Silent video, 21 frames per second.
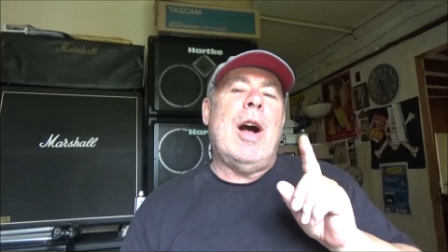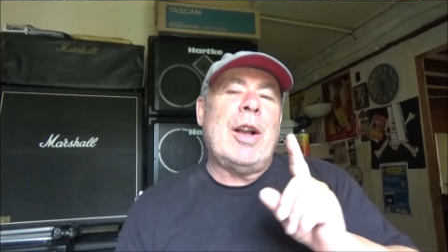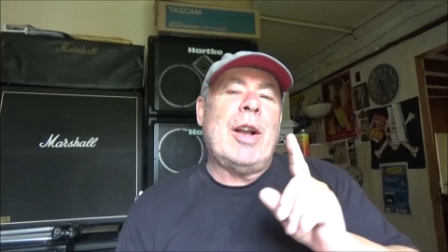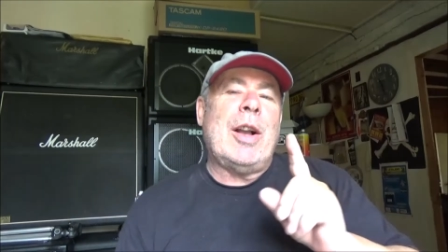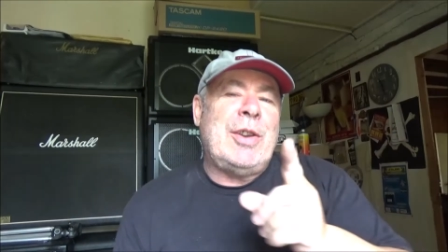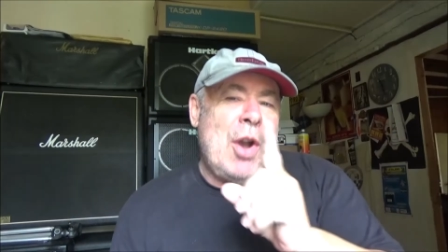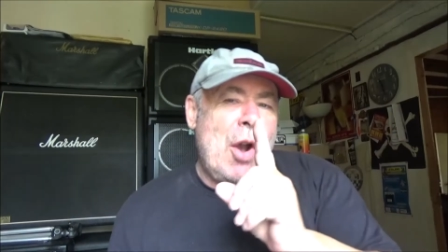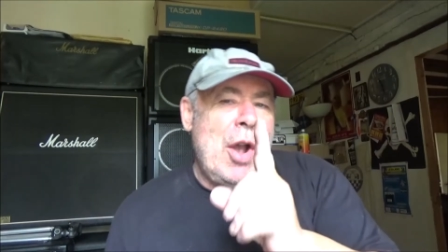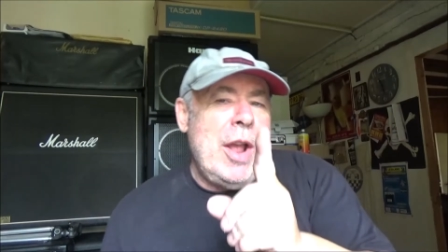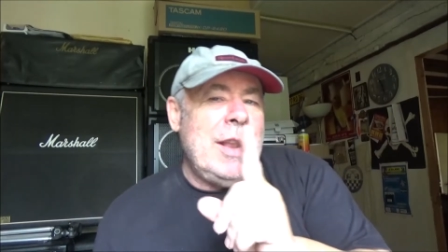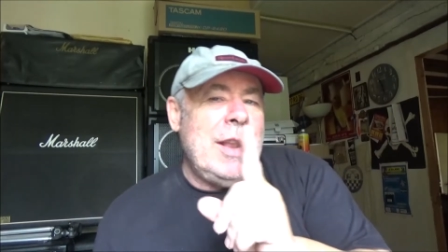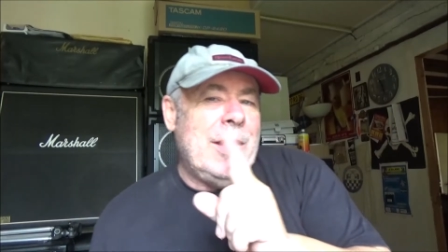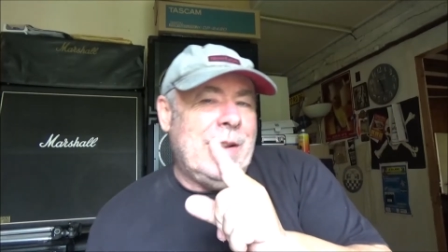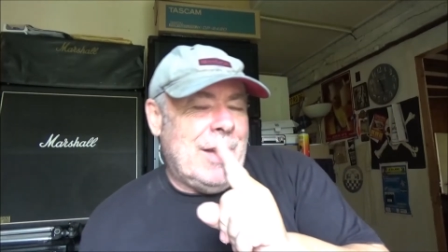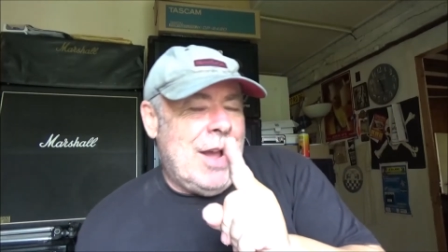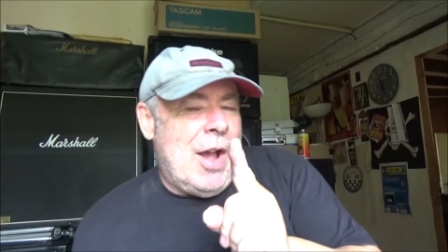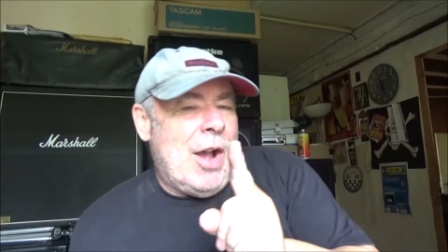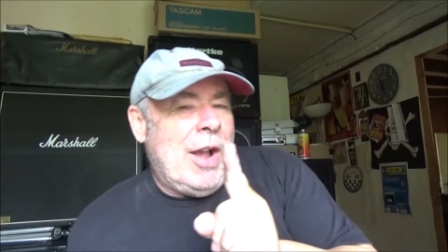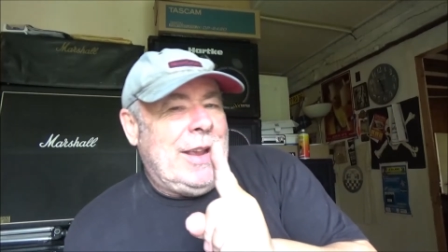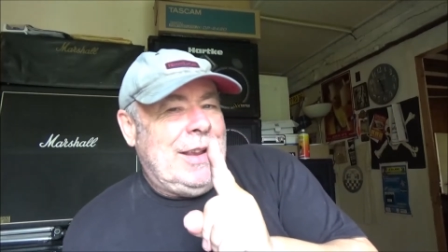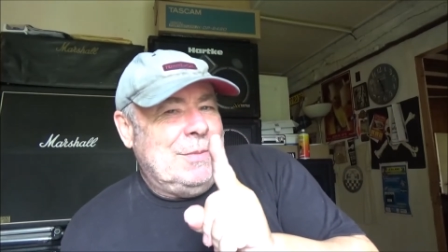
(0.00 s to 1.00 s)
I kind
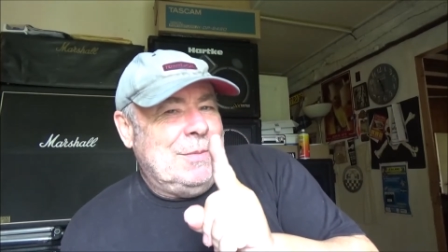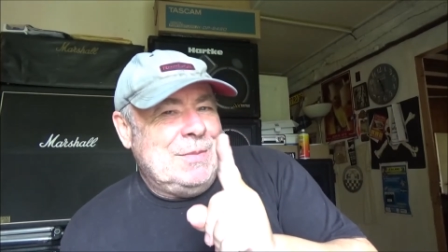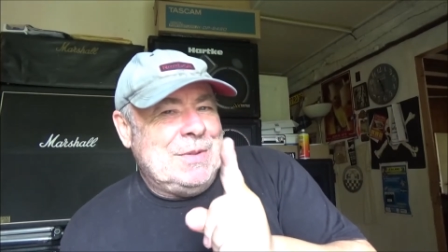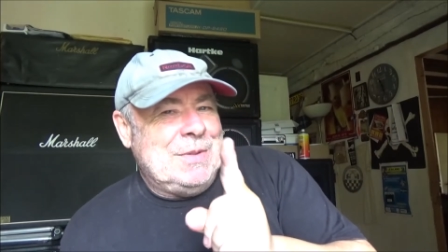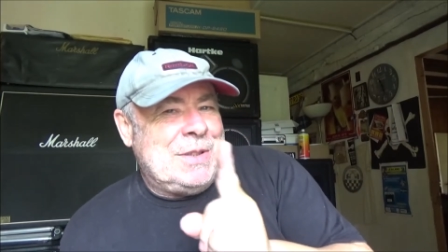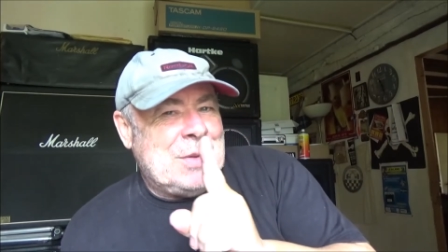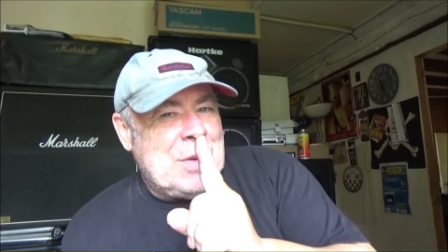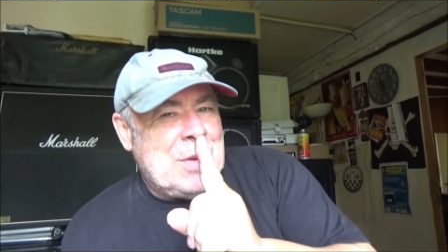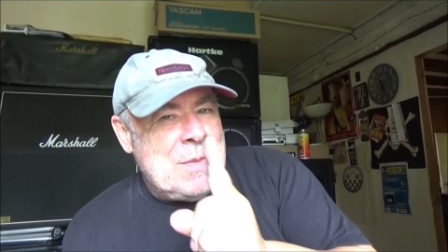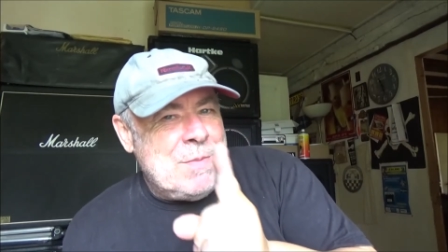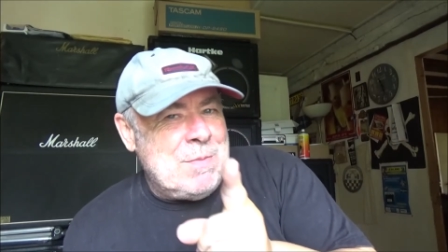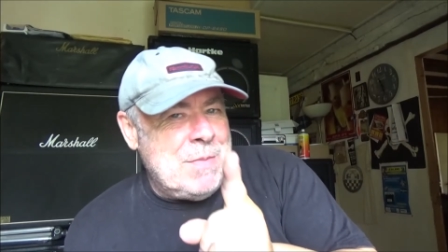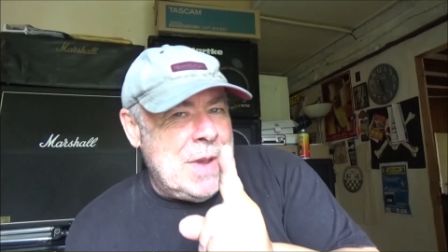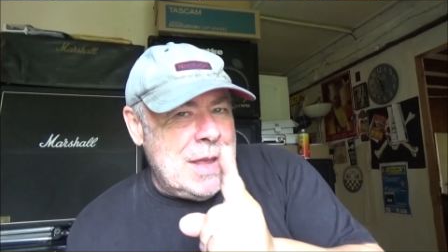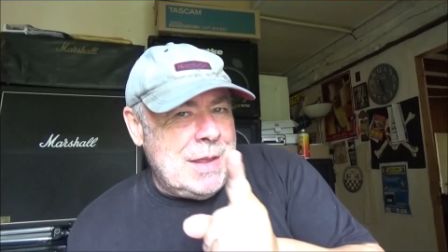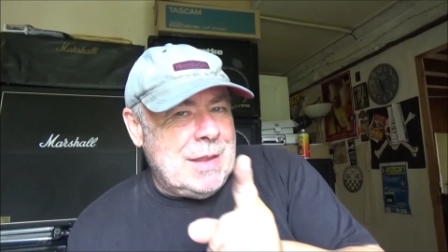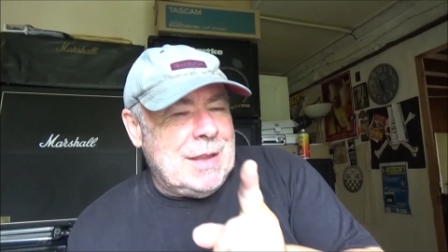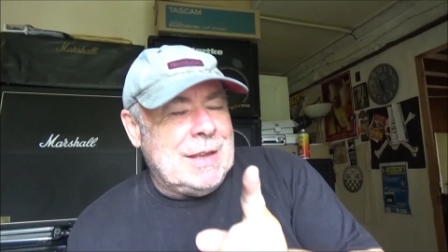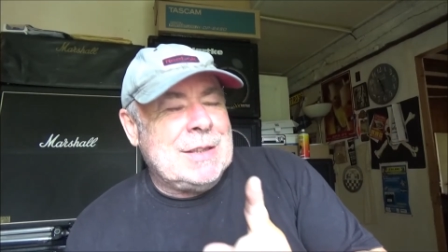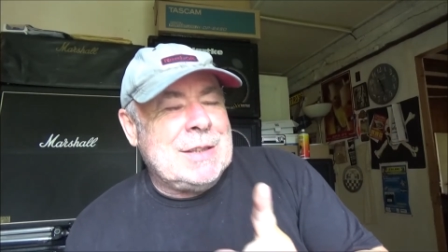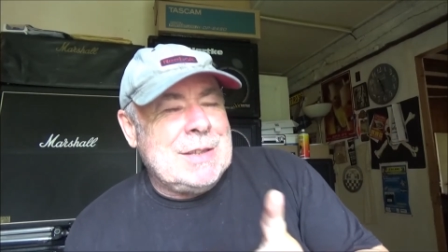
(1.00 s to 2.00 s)
of hate to
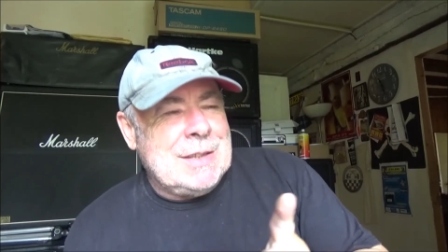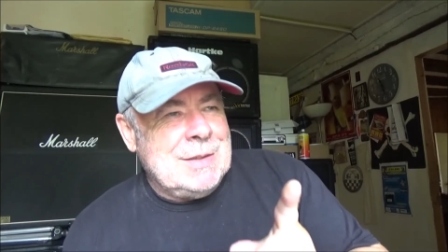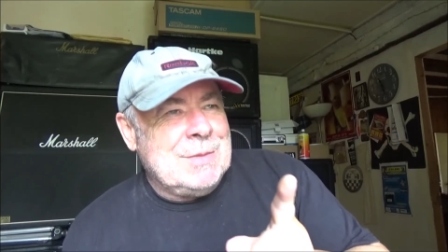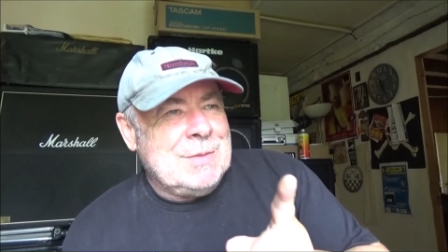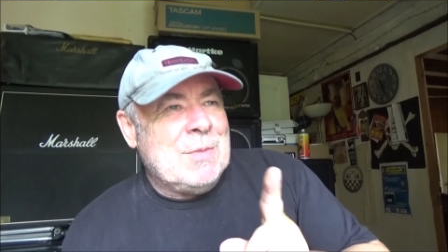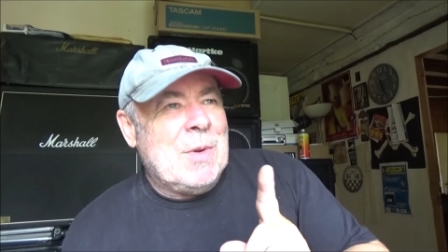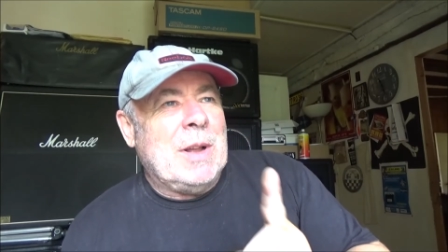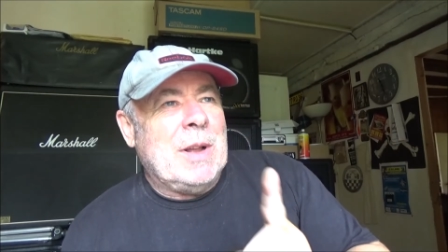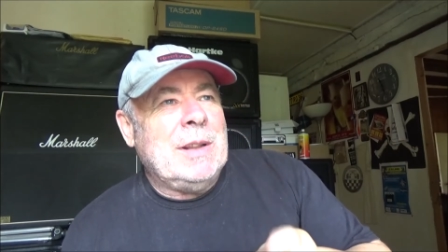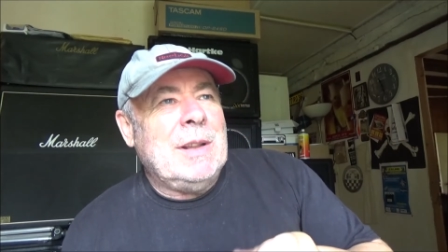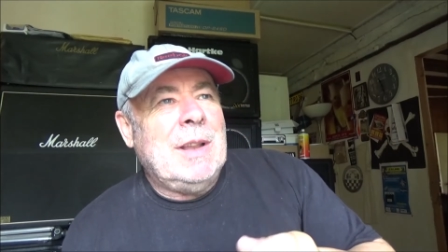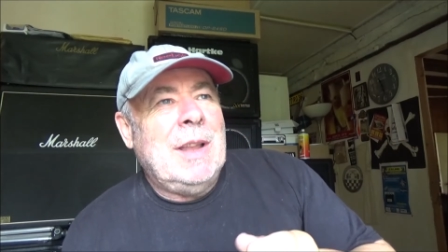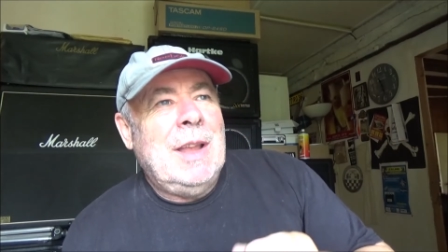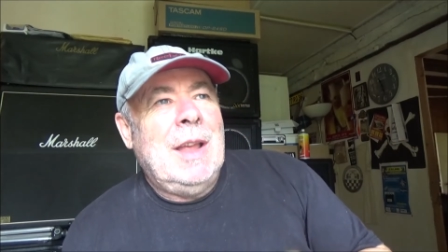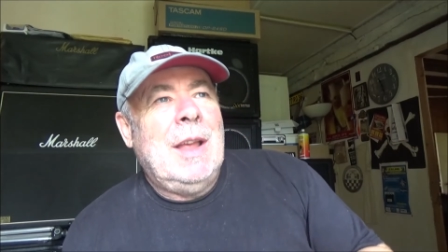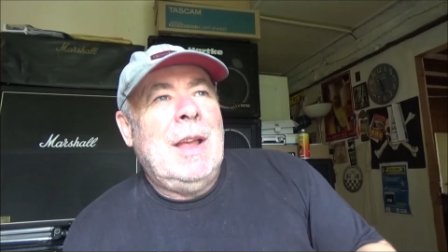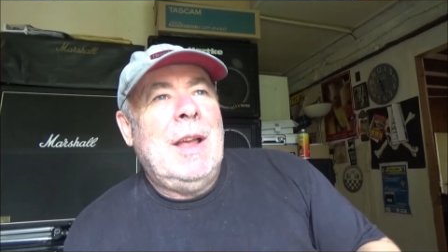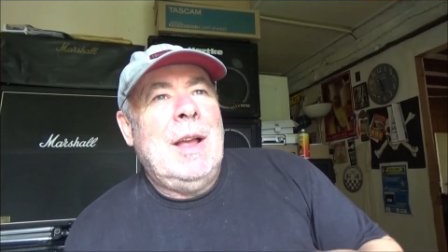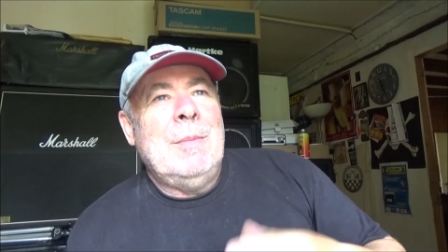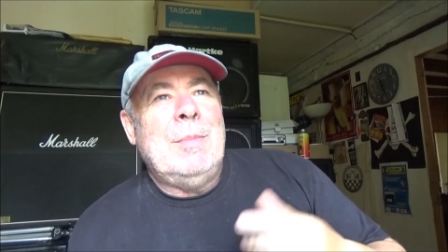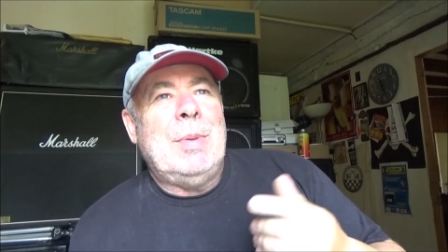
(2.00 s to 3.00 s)
admit this one,
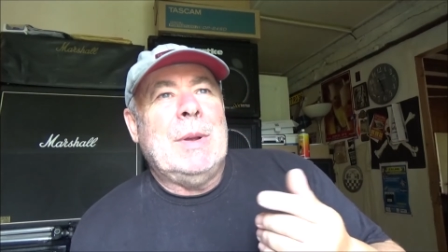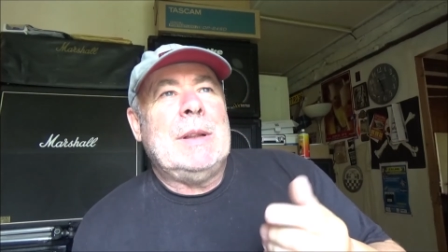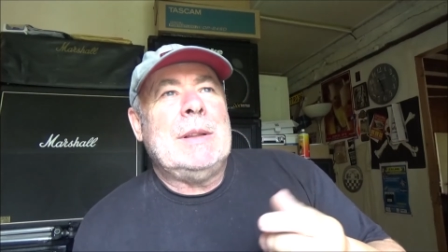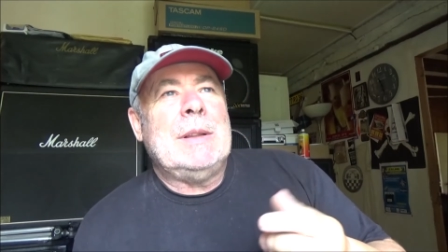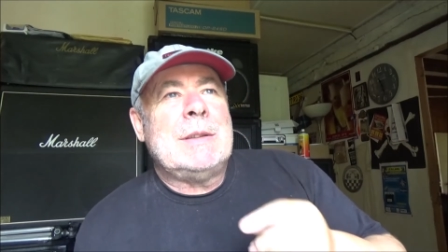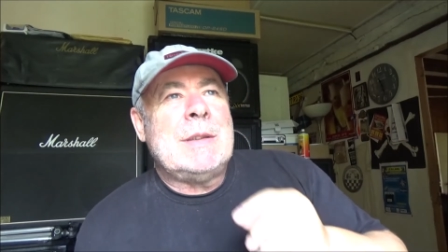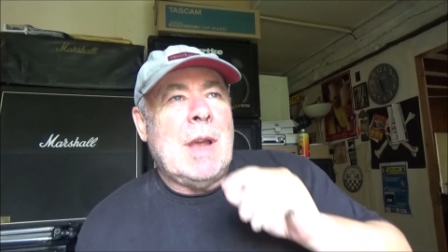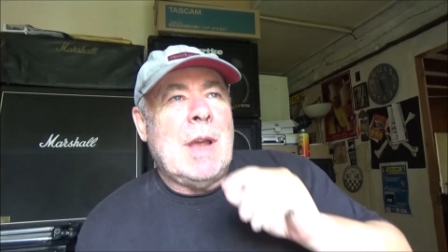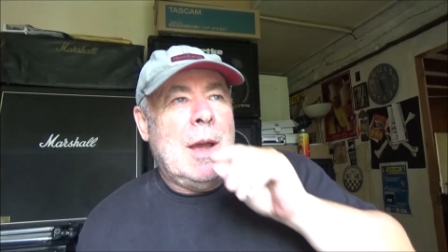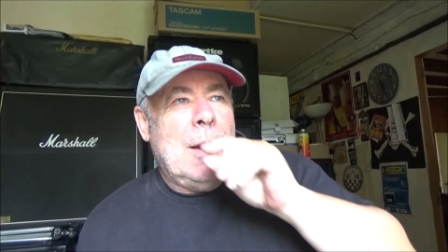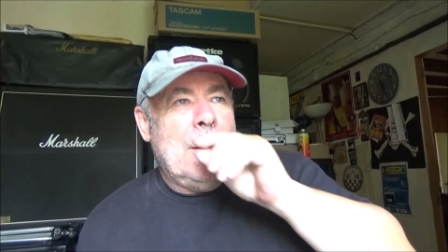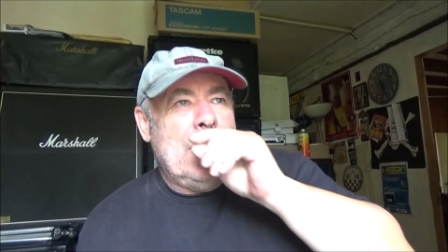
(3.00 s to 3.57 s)
but